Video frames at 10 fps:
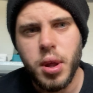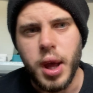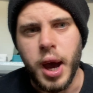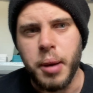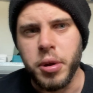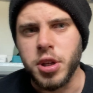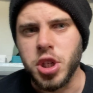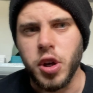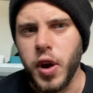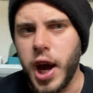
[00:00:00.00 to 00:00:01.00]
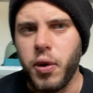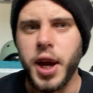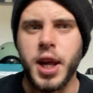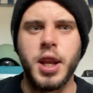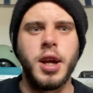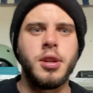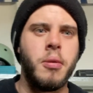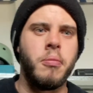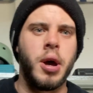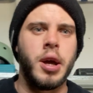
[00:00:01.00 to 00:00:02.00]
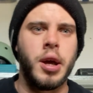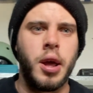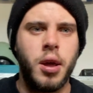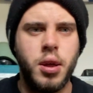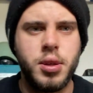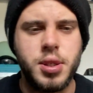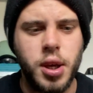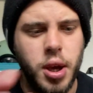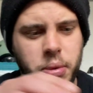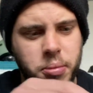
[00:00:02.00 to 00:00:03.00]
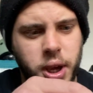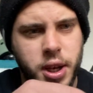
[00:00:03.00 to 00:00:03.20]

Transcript: I'm going to show you how I connect my sinker. I'm going to make a